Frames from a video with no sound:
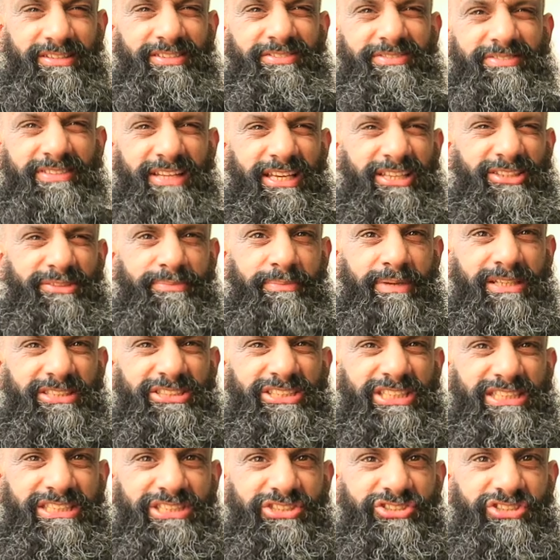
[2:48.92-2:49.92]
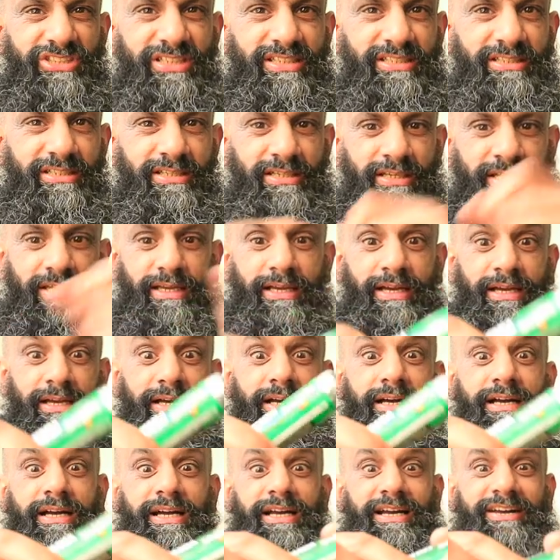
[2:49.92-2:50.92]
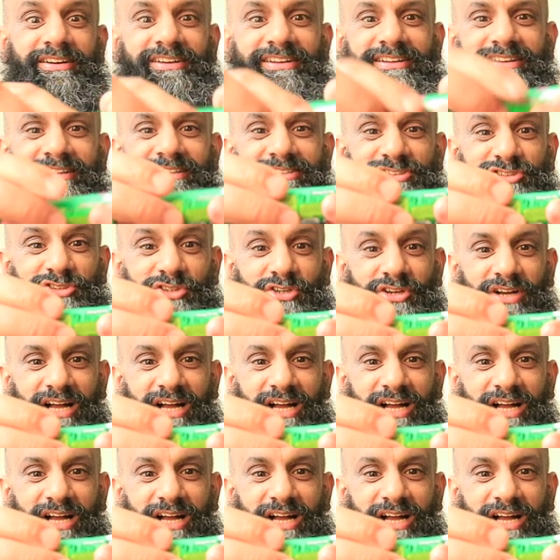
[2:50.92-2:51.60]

flex my t-shirt. This